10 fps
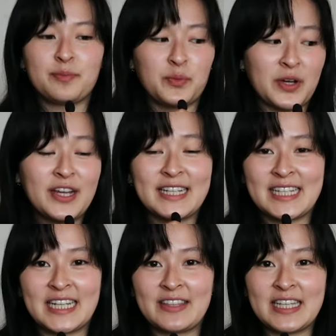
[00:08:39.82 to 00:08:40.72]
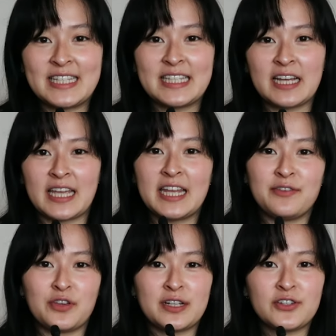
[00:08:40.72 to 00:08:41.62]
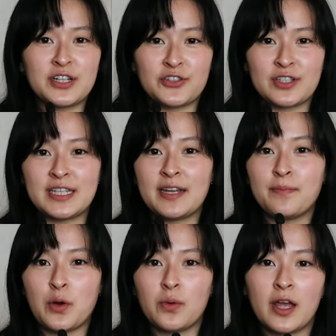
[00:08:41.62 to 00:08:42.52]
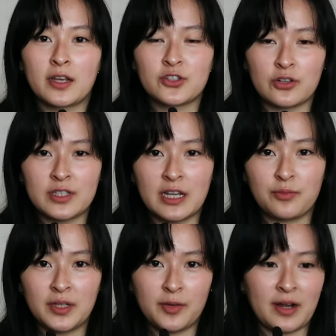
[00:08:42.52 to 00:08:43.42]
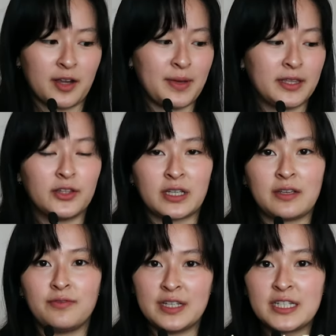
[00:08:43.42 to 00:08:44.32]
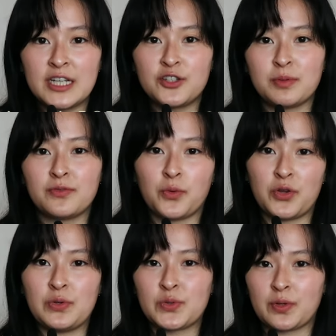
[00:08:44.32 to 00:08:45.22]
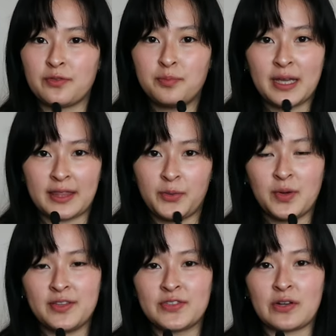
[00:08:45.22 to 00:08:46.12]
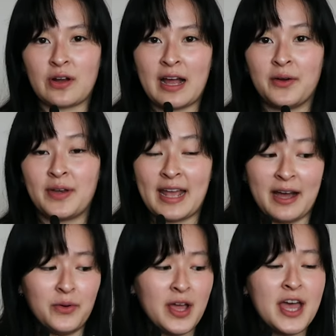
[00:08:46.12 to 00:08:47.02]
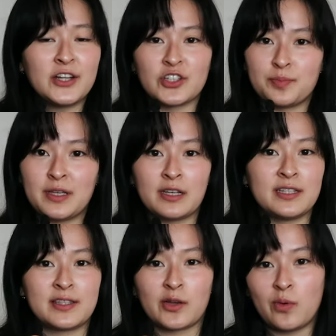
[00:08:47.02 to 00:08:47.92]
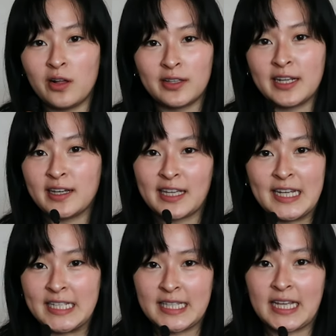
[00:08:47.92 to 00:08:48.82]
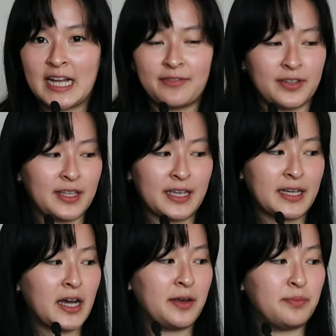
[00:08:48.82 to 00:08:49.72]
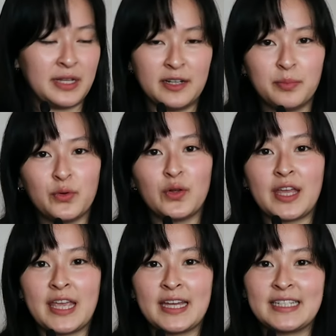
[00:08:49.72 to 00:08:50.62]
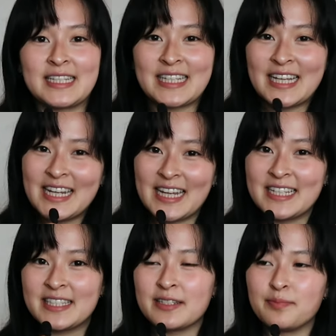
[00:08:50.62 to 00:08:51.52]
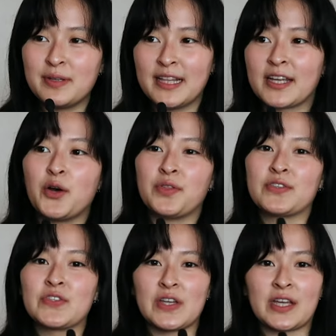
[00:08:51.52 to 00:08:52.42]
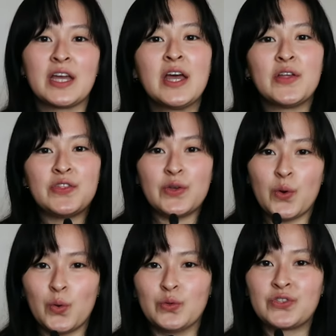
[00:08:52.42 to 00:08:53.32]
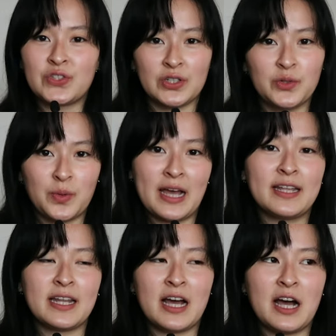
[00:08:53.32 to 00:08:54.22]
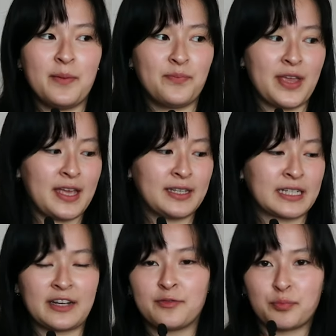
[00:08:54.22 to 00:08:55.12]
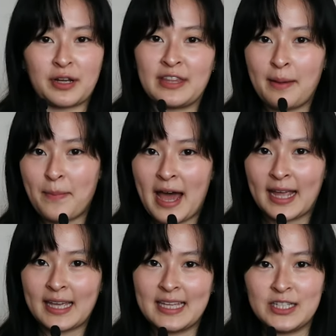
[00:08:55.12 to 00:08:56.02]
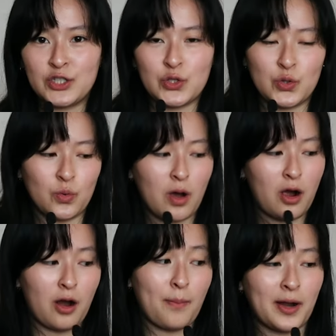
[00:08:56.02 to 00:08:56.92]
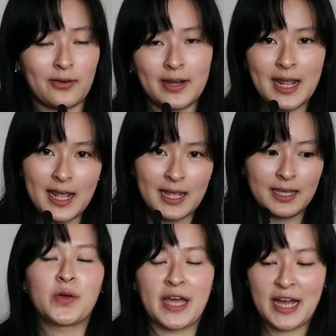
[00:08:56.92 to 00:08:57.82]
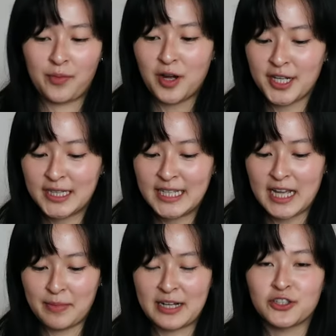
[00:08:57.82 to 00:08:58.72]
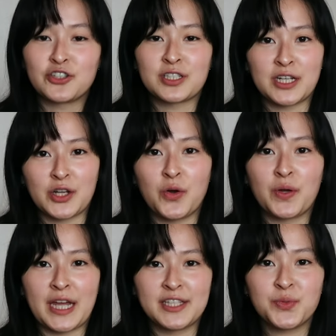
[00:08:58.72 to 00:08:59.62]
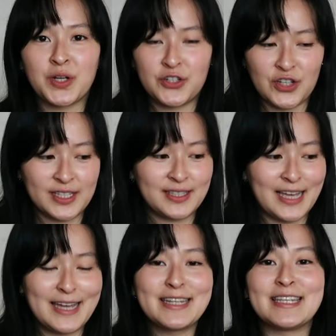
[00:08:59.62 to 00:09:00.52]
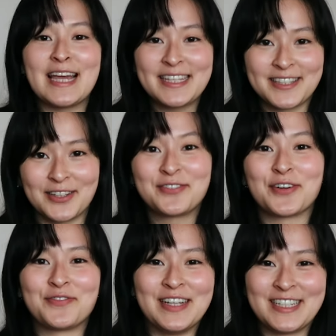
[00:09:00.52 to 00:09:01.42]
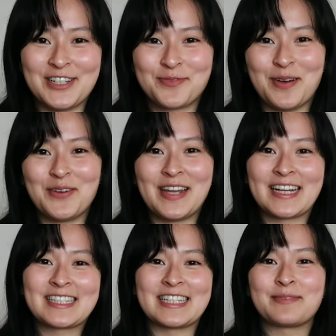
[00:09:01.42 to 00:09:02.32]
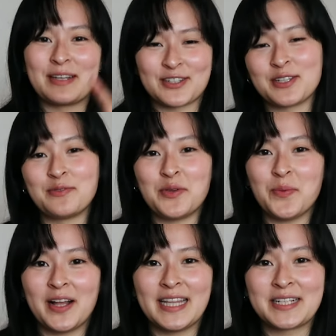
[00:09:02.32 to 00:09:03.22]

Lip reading: I've been wearing a ton of this. Again, if you guys are interested in boat neck shirts, I'd really recommend looking vintage before you sort of pick the ones that are out now, just because the quality again is like, I feel like unbeatable, and it's kind of nice to be like, oh, this is like the old silhouette, and kind of bring that back into our modern day. Okay, ironically, I'm actually just going to go against what I just said. Yes, look for vintage boat necks, especially if you want